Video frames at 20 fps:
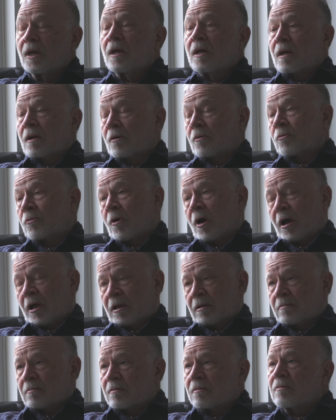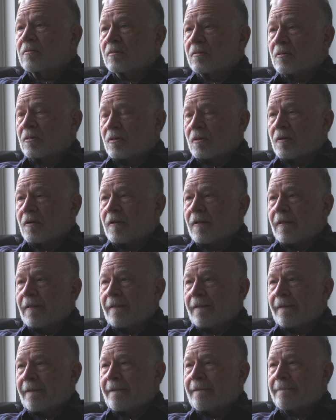so I didn't, right. I didn't really
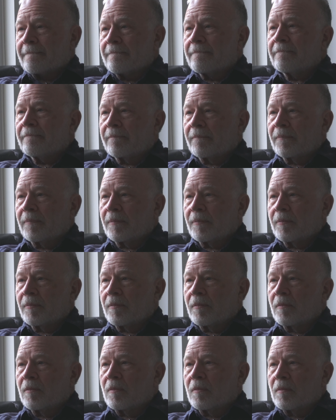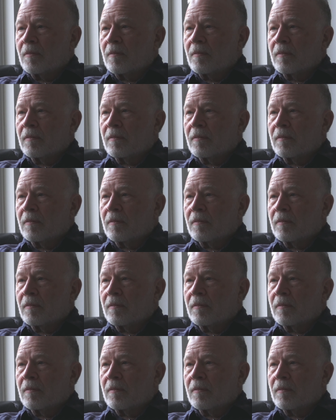know there was already one